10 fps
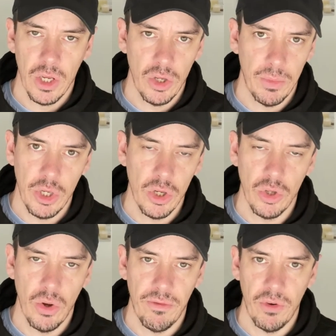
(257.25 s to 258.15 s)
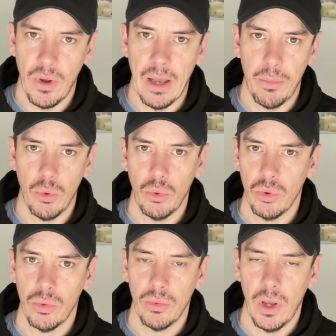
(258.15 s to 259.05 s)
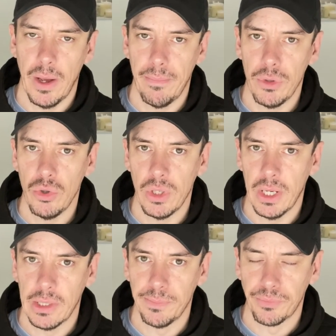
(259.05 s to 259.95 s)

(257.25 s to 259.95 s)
I mean, you can do it through Apple Music.